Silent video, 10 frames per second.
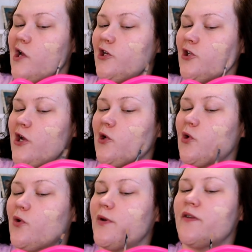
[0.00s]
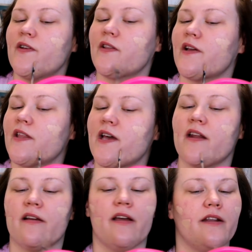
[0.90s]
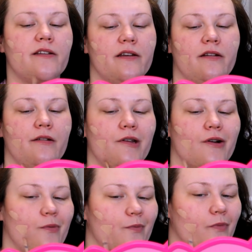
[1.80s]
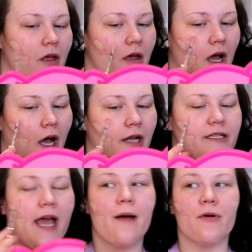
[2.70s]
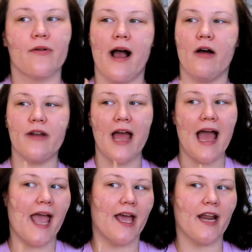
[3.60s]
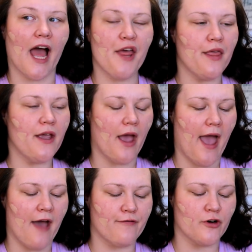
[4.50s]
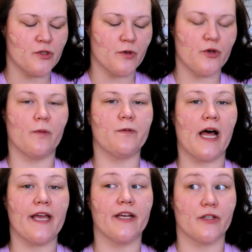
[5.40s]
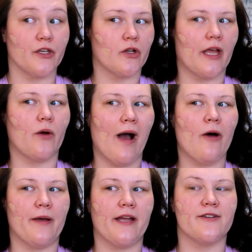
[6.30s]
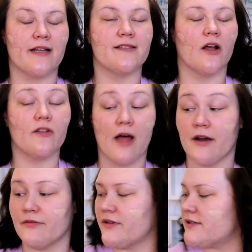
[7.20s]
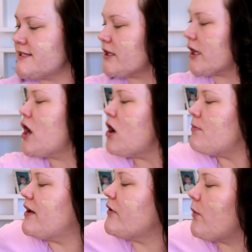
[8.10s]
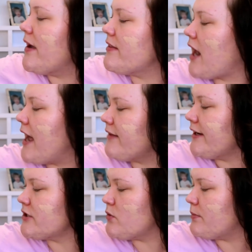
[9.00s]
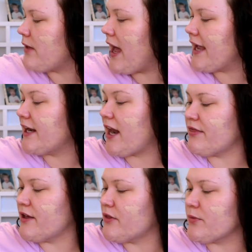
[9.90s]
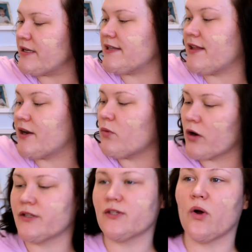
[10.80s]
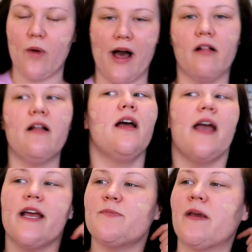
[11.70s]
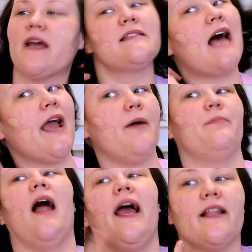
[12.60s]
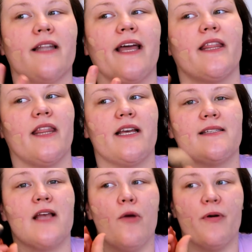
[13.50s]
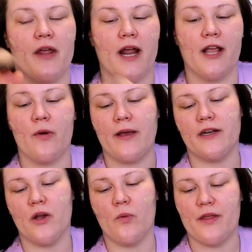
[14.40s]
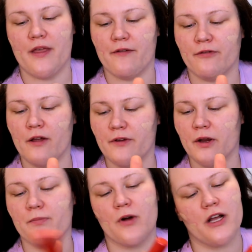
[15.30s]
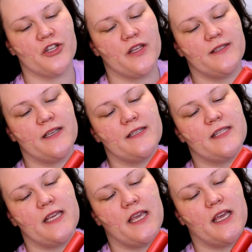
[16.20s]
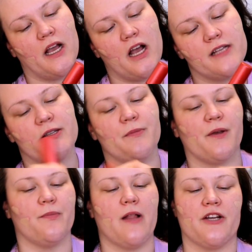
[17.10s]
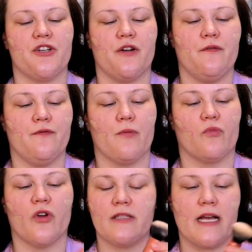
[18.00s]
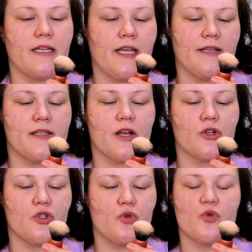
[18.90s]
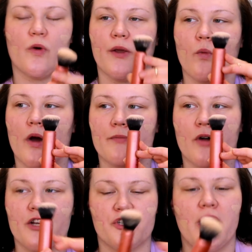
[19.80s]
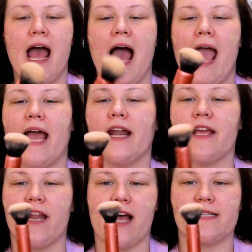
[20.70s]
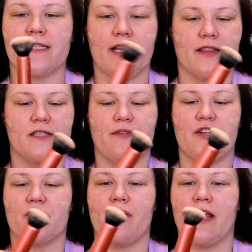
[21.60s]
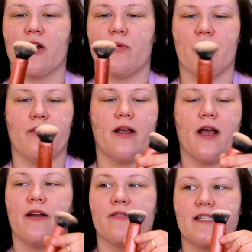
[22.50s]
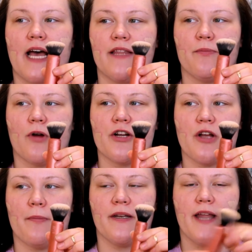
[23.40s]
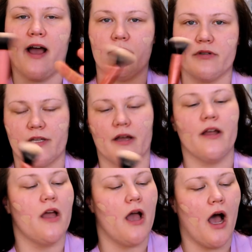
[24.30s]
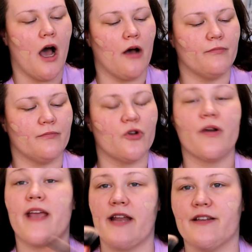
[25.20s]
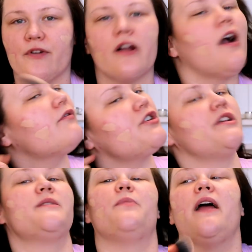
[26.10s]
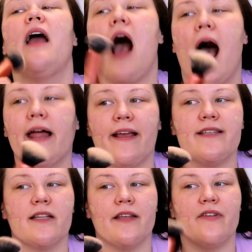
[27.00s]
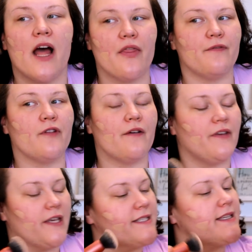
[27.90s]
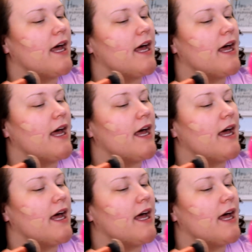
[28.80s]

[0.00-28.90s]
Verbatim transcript: I just take a little bit of it like that. I kind of did, you know, a dab around. And I think at first when you apply it, uh, you're like, wow, Paige, that's a lot of concealer. But the way that I like to apply it, and I think the reason that it works so well is because I apply it like this, but then I go in with a fluffier brush. This is the Custom Complexion from Real Techniques, their 221 brush. And it has like this feature right here where you can kind of slide the brush up and down to um, create different coverages. But I like to leave it on the fluffiest